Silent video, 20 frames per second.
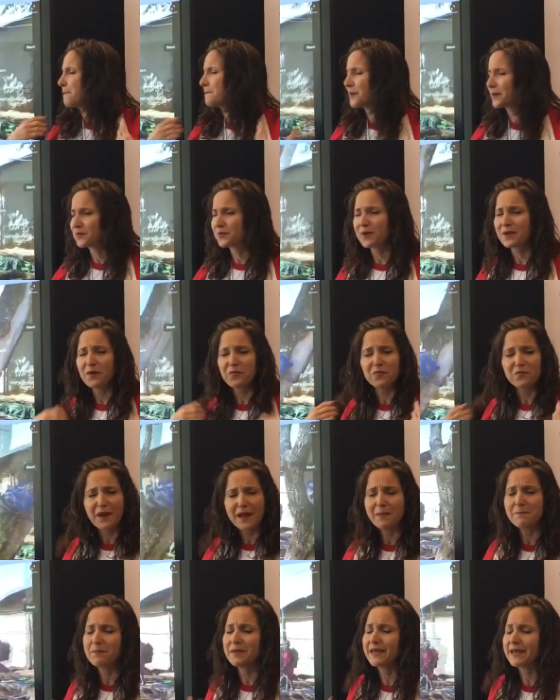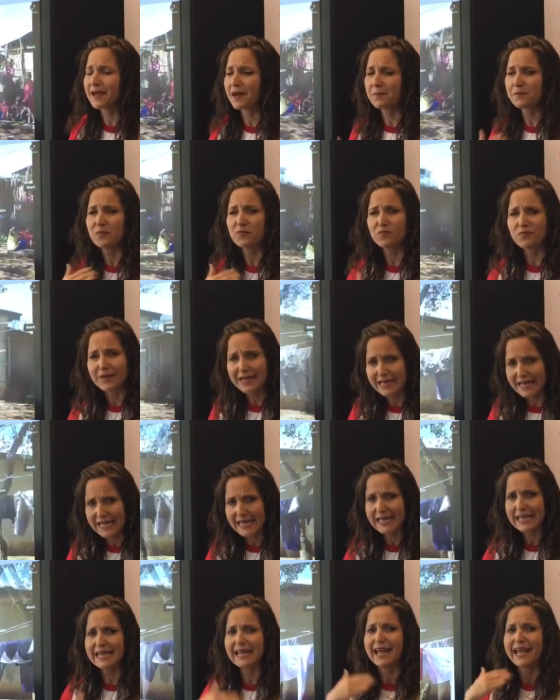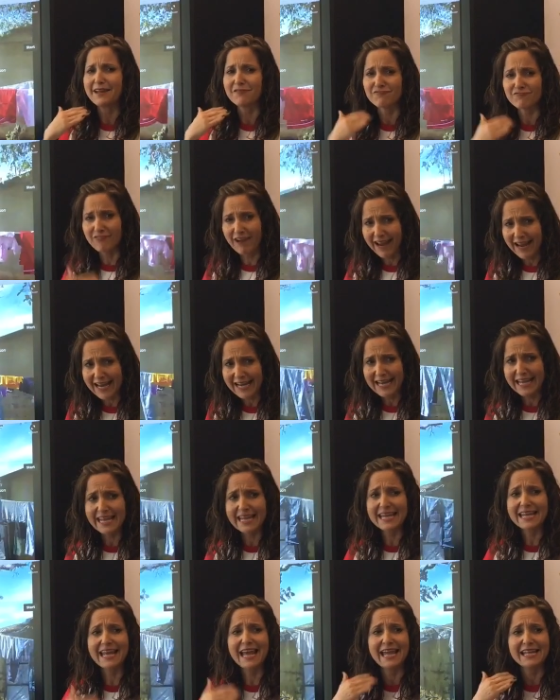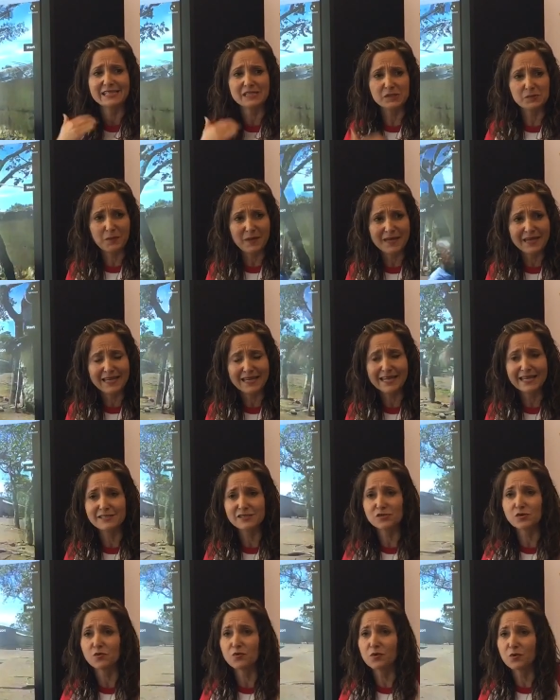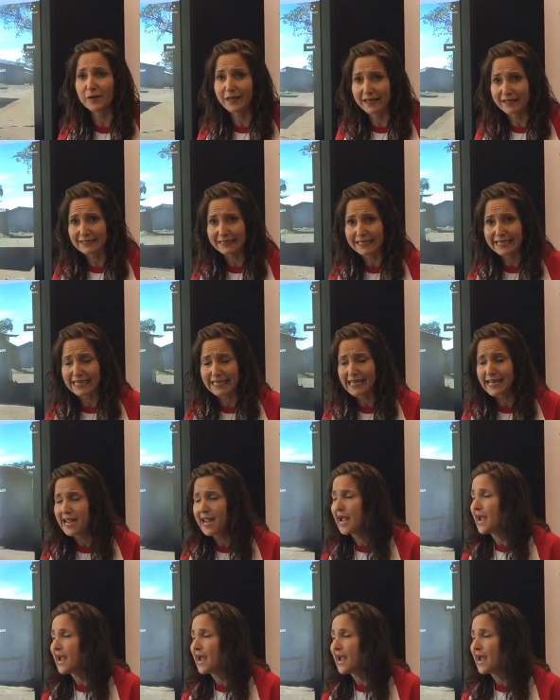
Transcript: but we are ramping up reading and writing and speaking so quickly.